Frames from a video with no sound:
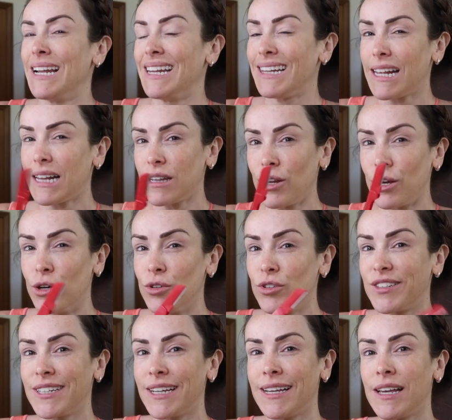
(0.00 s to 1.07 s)
Little
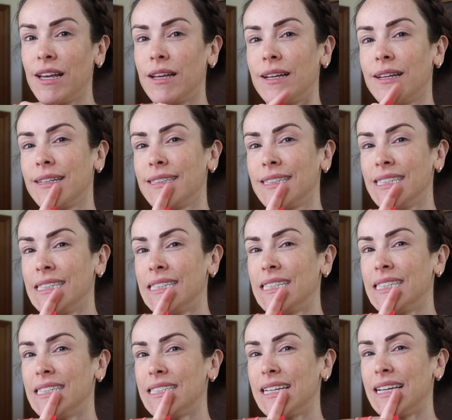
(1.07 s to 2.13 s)
note,
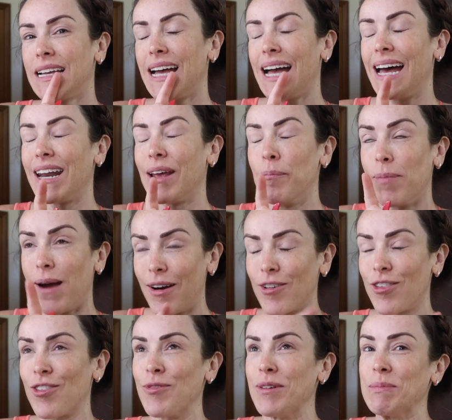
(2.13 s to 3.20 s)
and
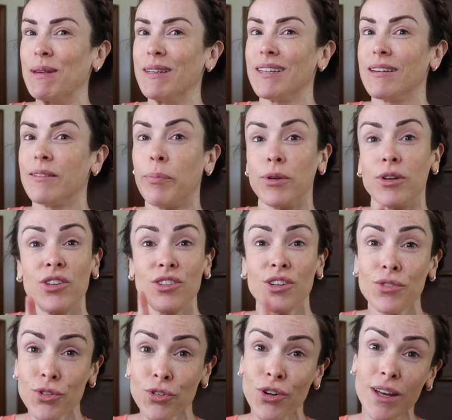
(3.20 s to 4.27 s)
embarrassed to admit it, but
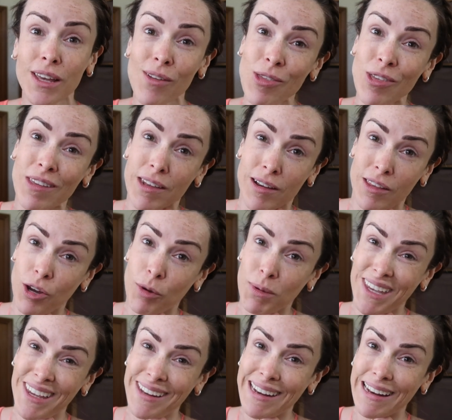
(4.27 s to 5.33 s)
don't try using it on your
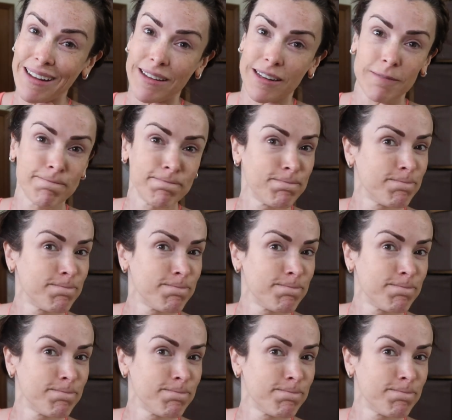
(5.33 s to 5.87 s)
bikini line.